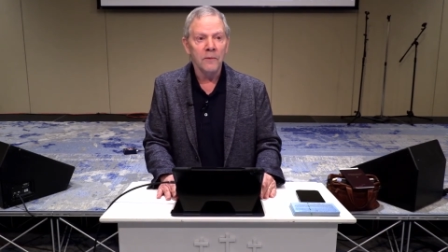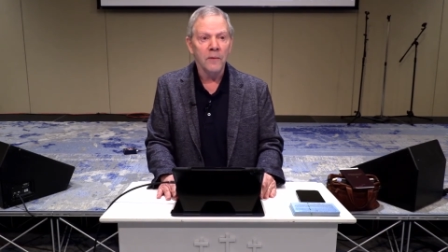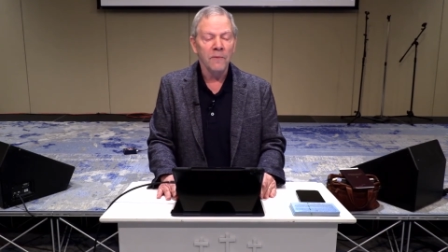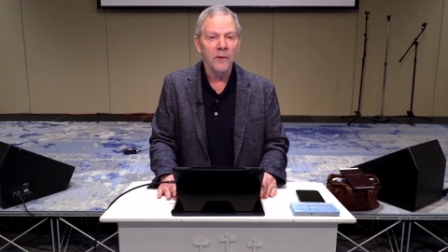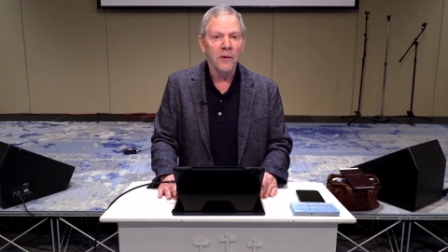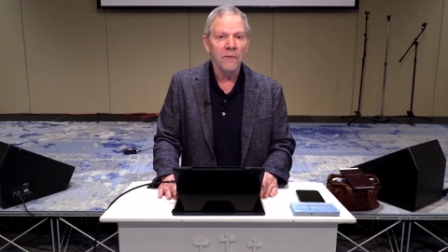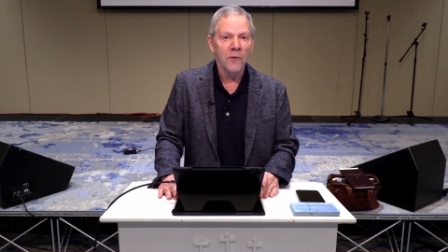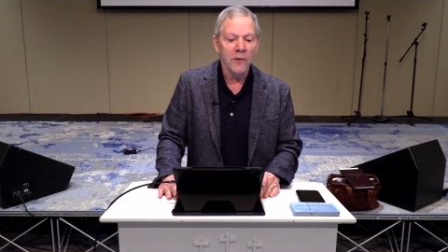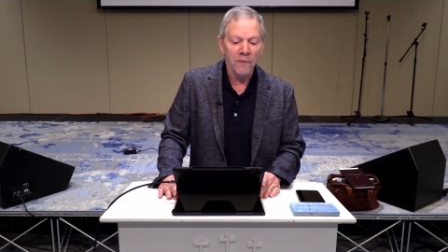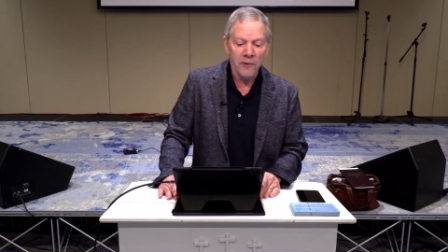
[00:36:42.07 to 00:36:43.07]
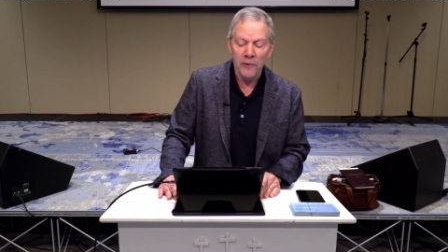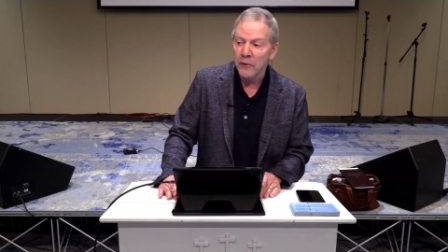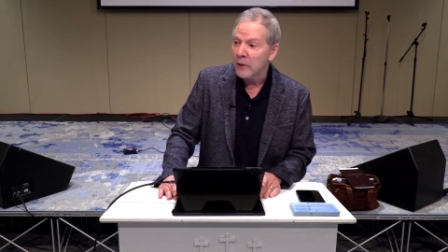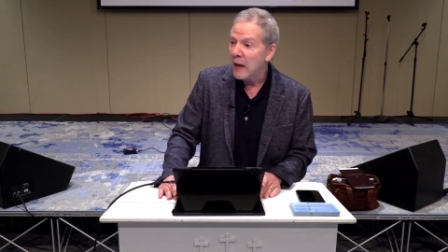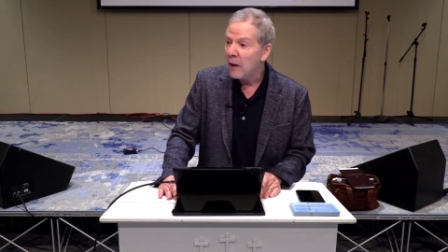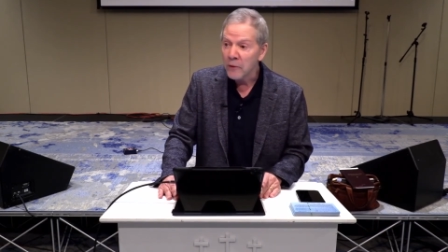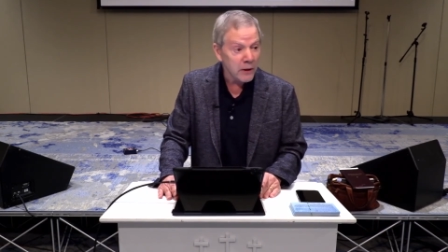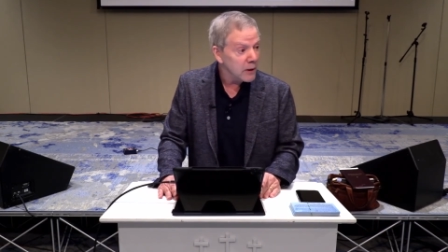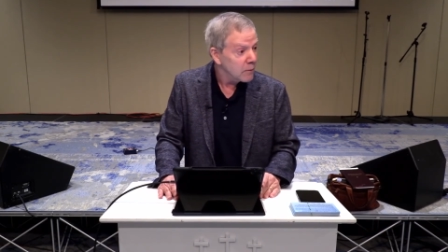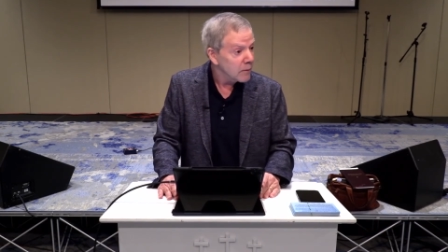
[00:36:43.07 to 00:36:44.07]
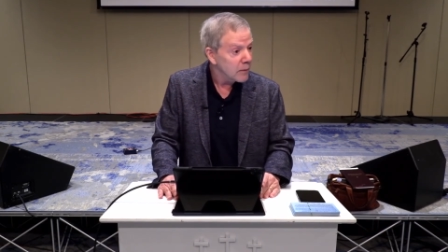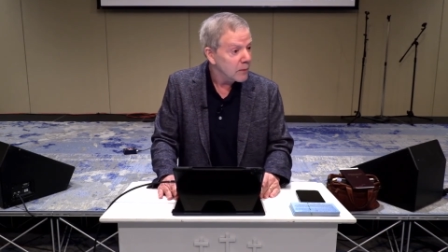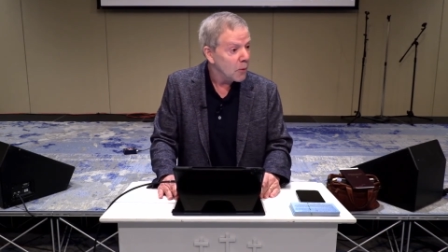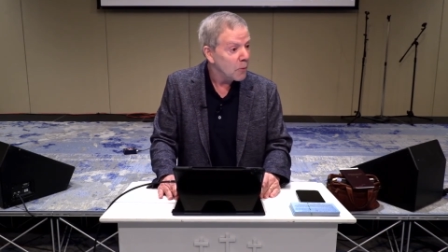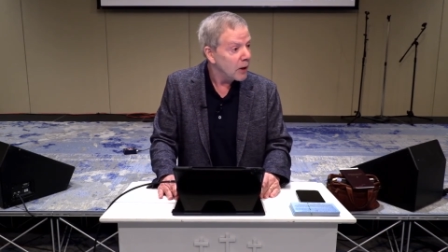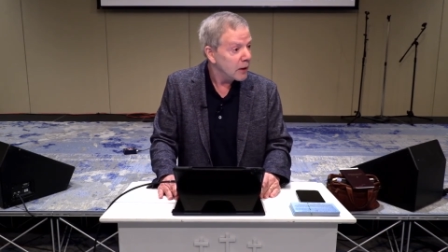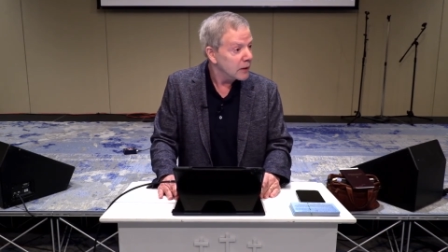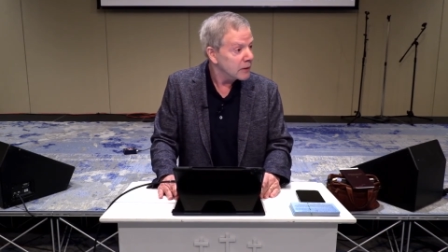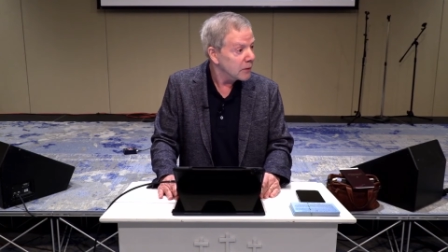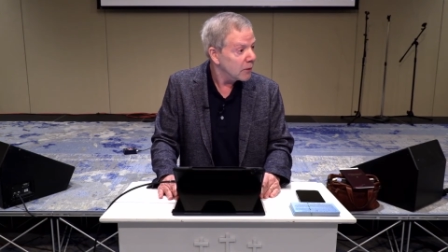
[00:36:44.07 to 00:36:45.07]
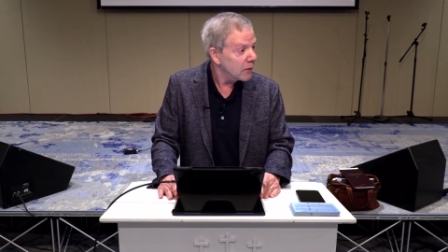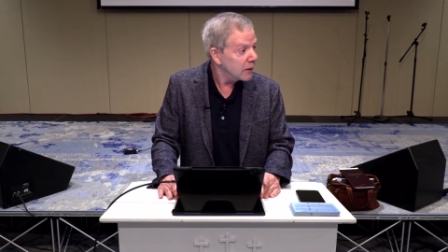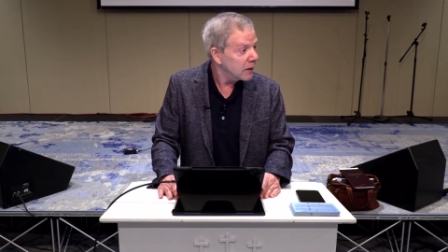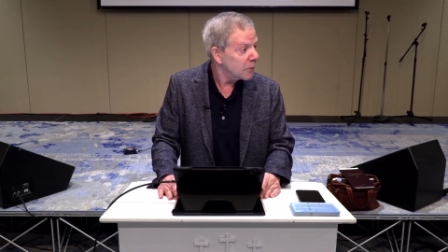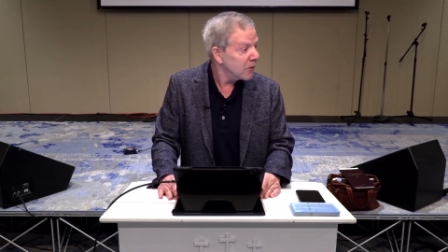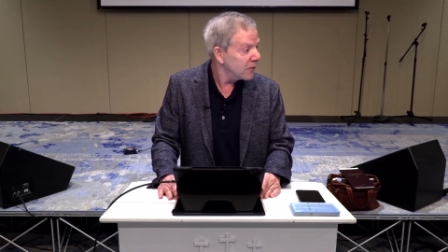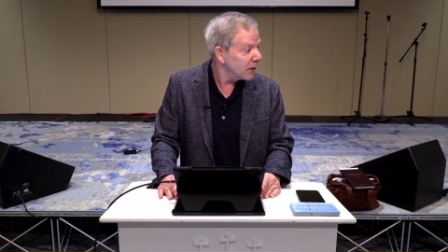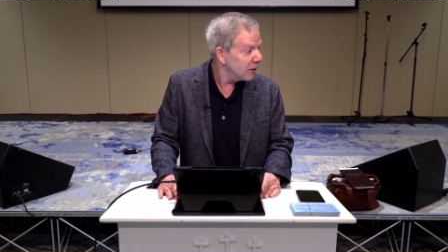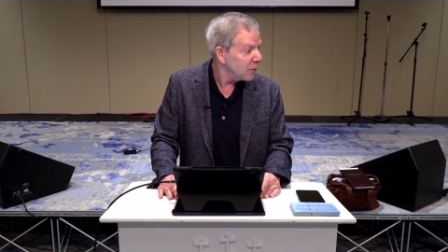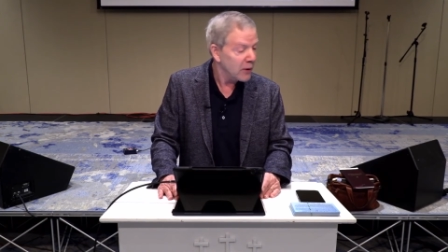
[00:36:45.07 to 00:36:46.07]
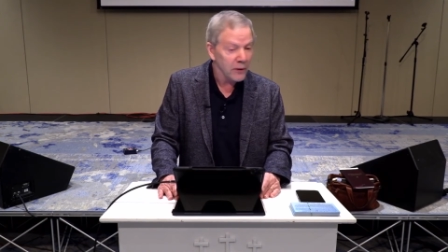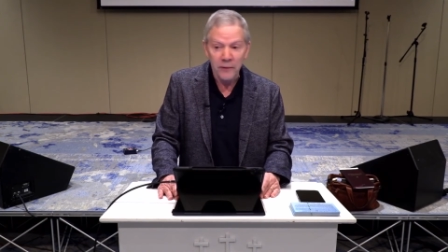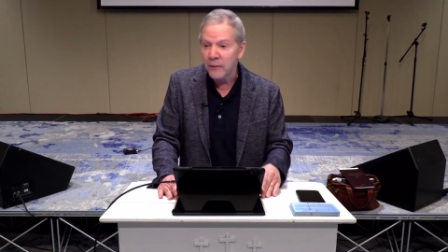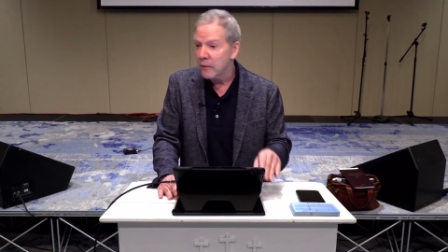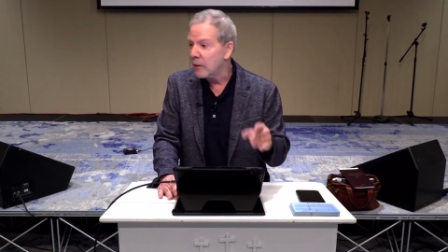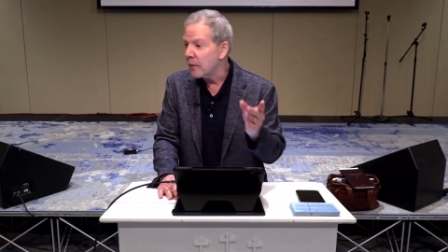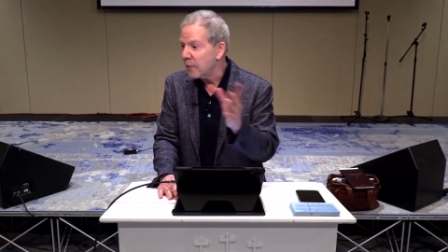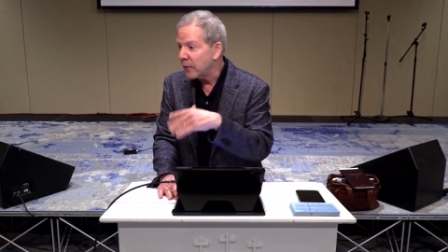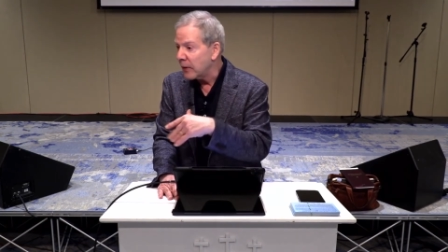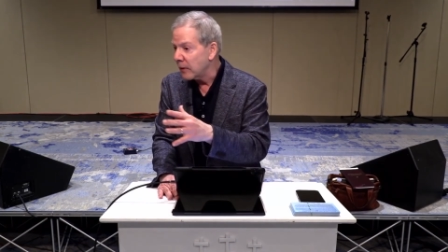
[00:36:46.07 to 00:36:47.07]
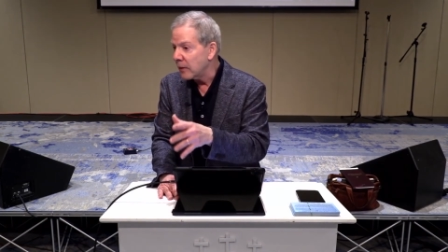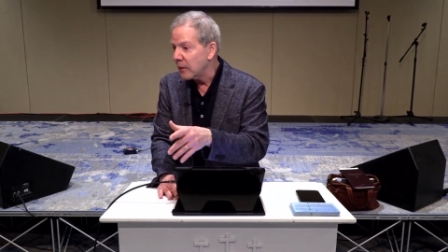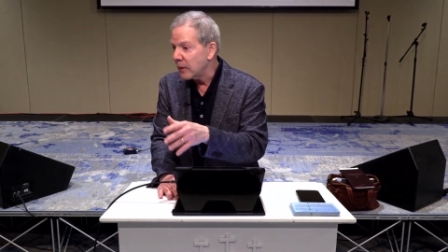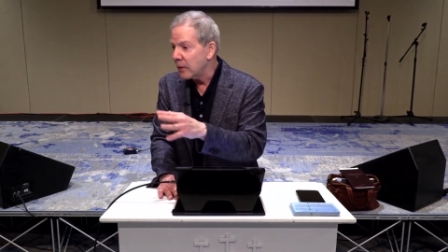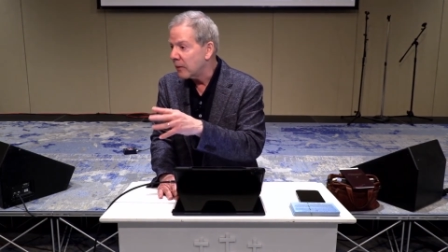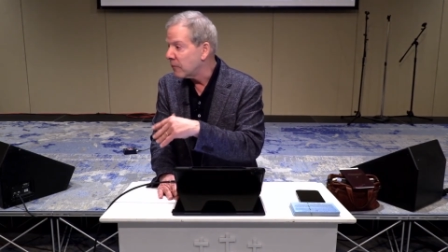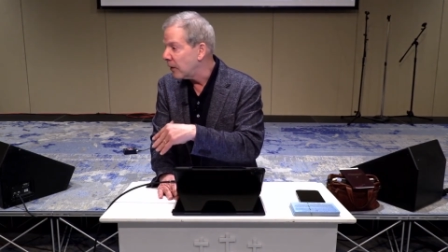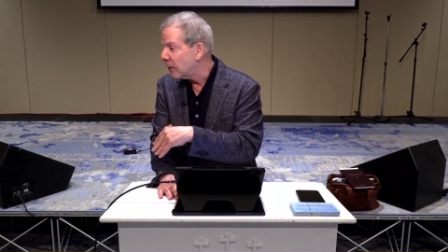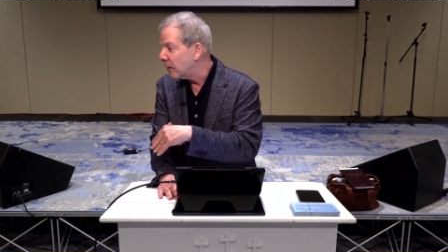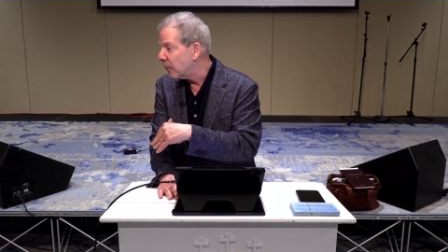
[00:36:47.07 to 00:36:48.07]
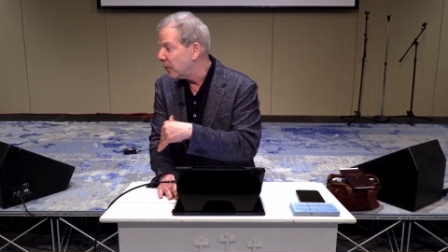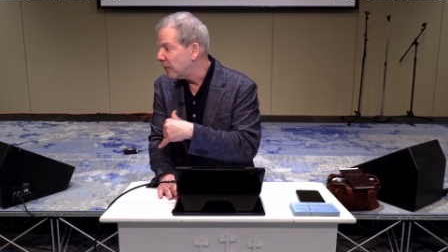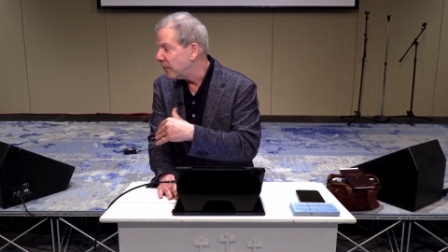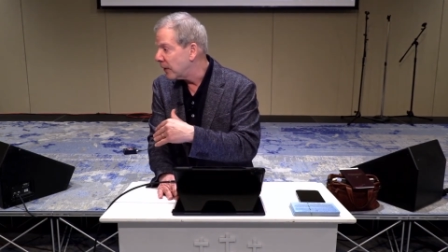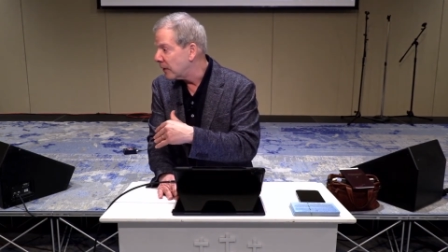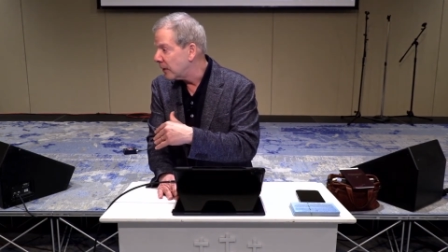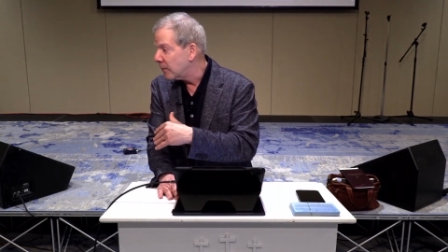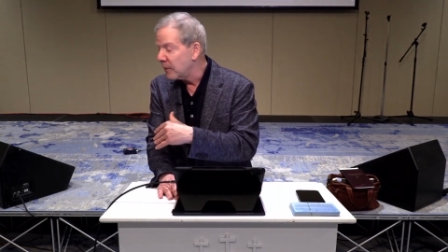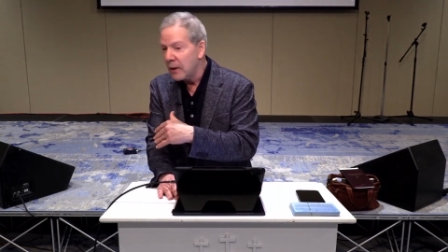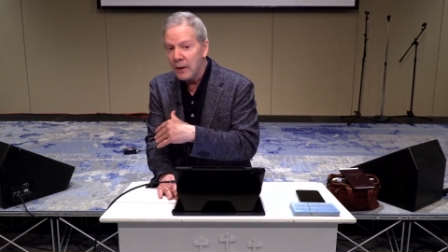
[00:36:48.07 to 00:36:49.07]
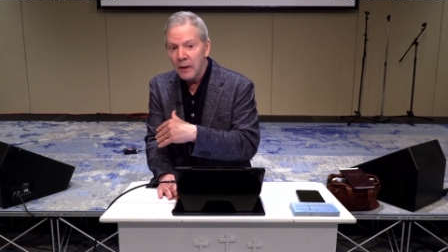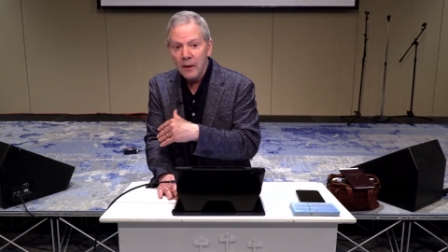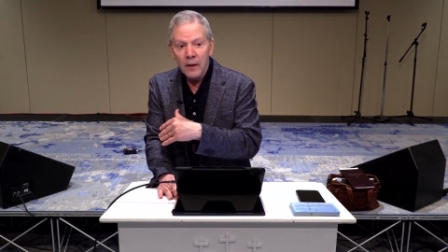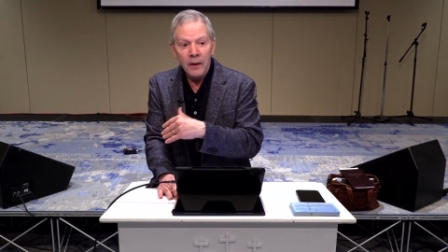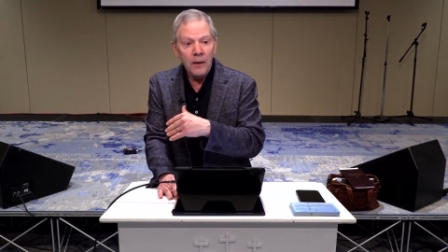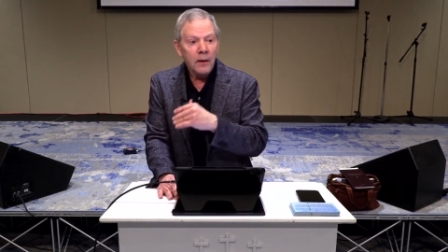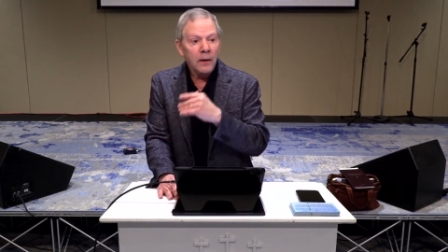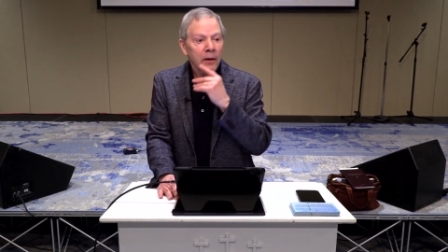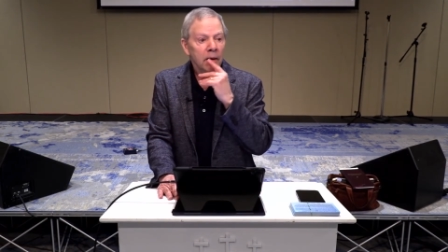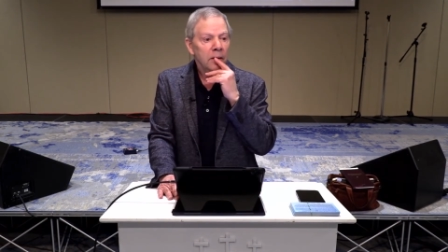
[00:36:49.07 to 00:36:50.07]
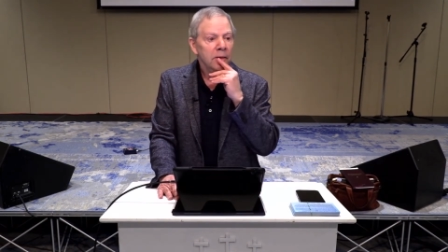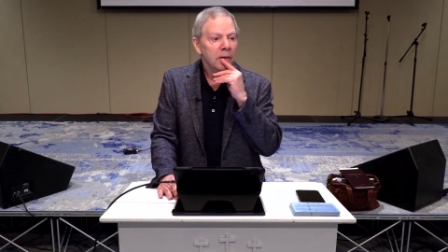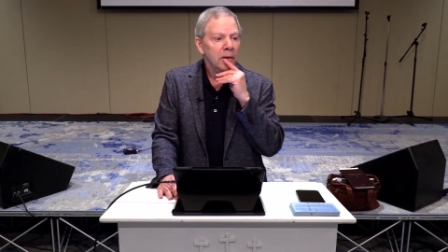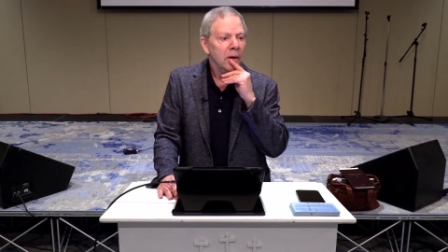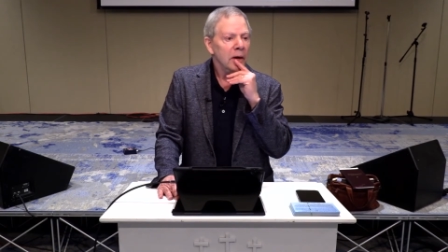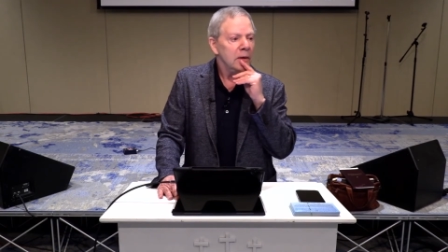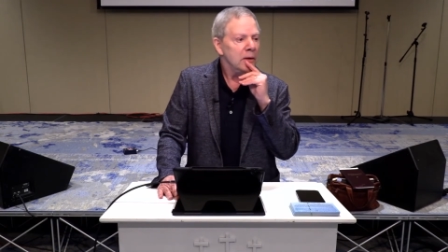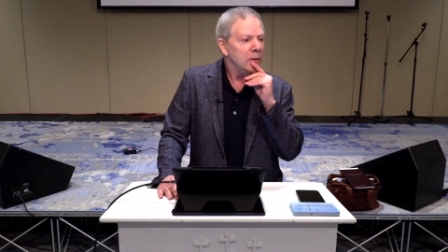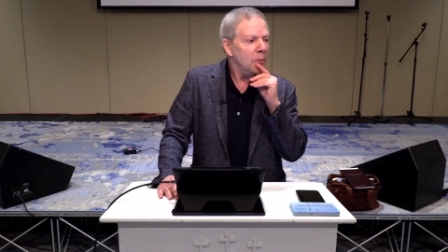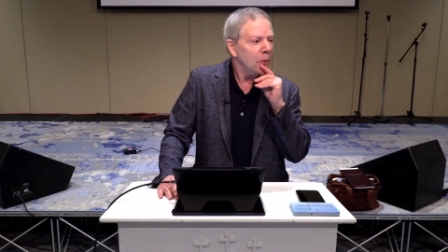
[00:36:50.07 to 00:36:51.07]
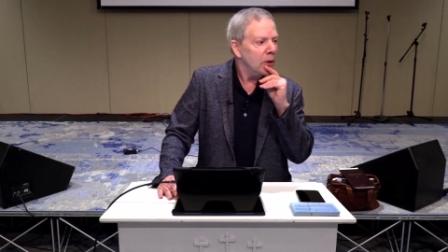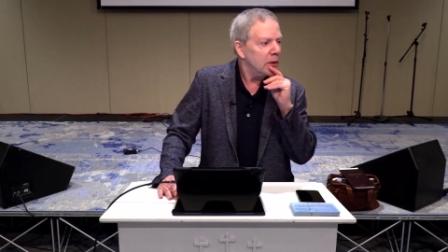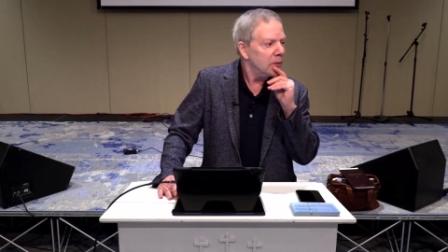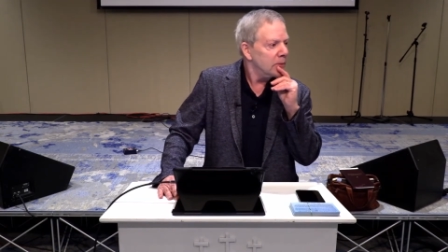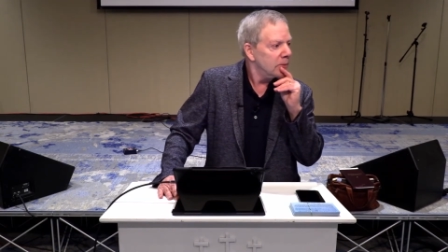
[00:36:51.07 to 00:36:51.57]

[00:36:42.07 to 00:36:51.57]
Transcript: very, very little calcium, no blockage at all. He's perfectly well. There's other things instead, stress that was affecting him. And he's kind of disappointed.